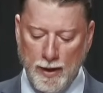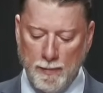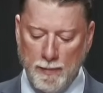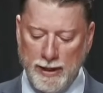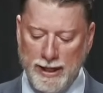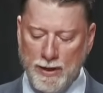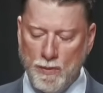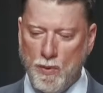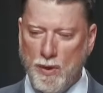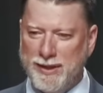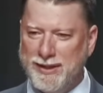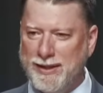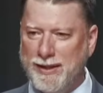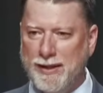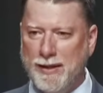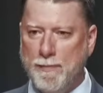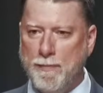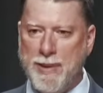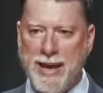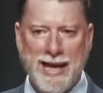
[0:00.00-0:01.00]
But he
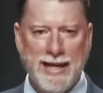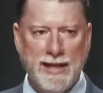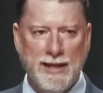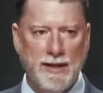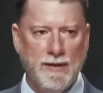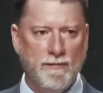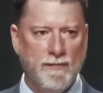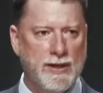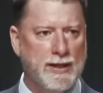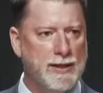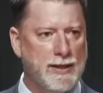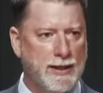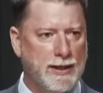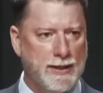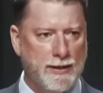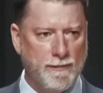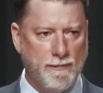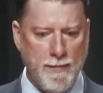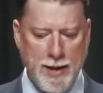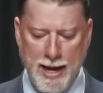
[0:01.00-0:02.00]
wasn't a petty and
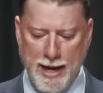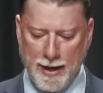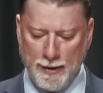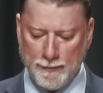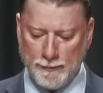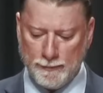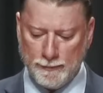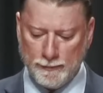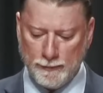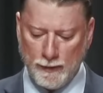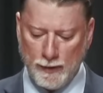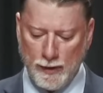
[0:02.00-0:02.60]
vindictive man.